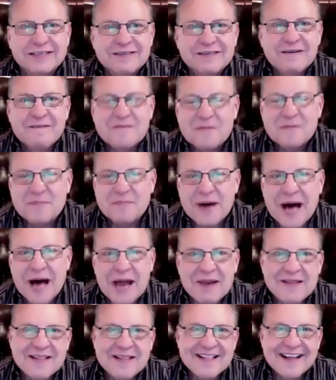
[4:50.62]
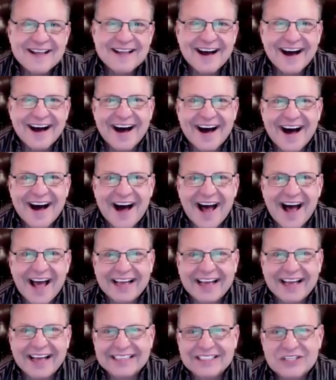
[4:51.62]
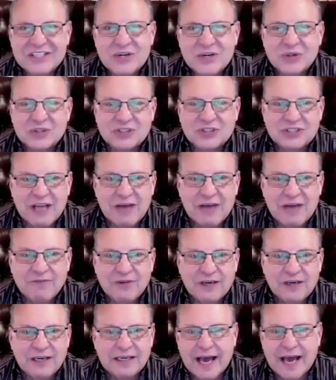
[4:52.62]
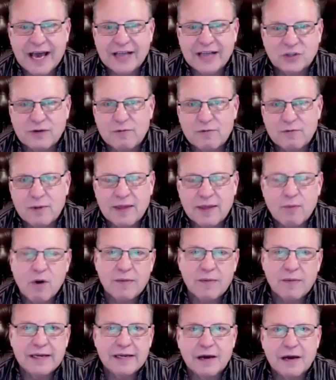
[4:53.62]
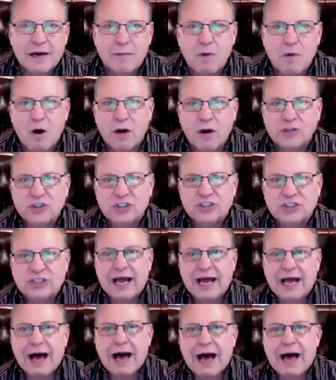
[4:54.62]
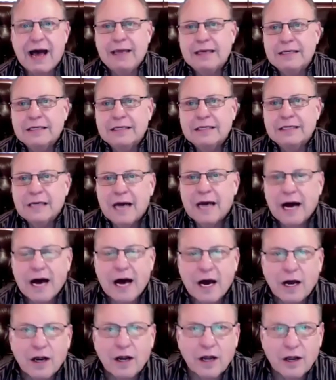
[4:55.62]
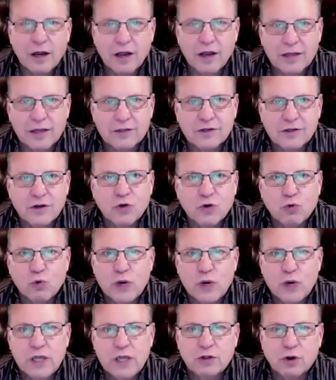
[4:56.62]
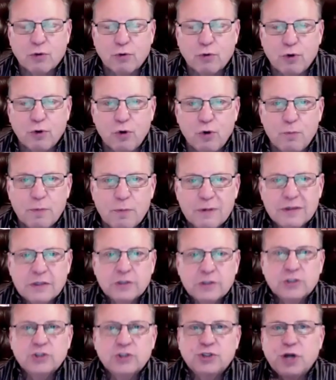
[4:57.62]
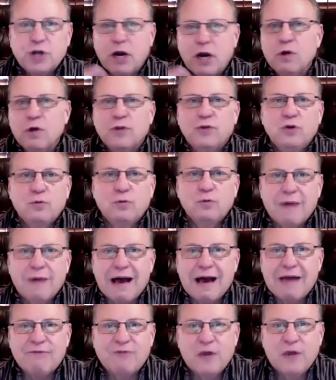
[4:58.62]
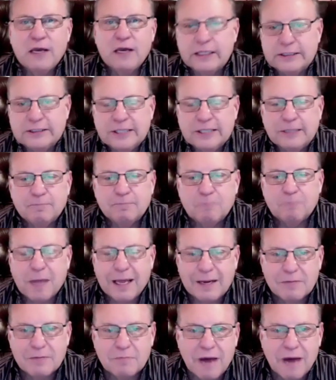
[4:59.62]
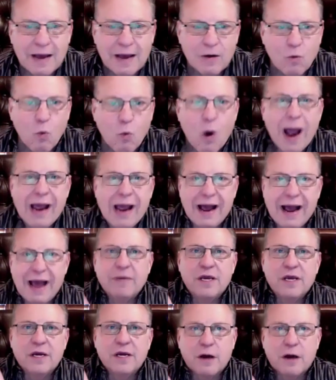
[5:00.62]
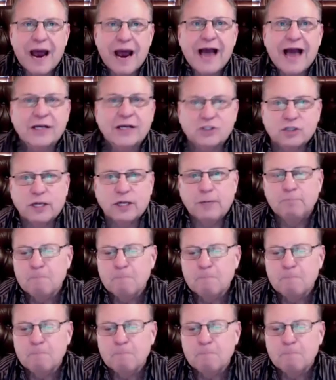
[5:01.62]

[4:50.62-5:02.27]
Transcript: But, you know, Stefan and Nigel and everybody, they wanted me to come on and just say hi, greet the group, share with you my feelings and my, why I'm here actually.